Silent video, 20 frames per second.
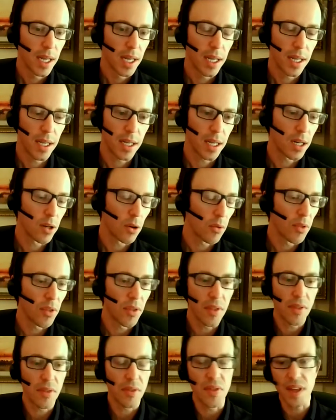
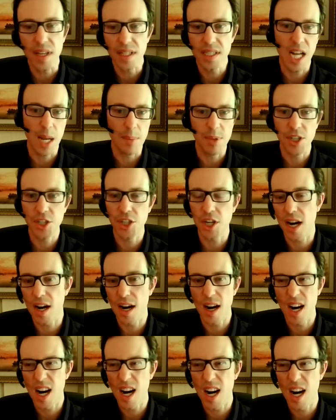this type of
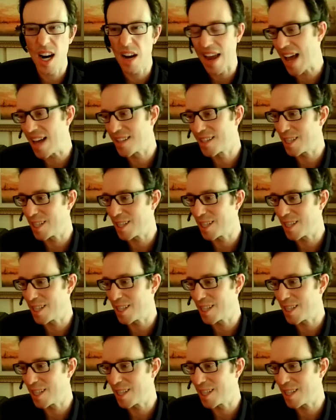share that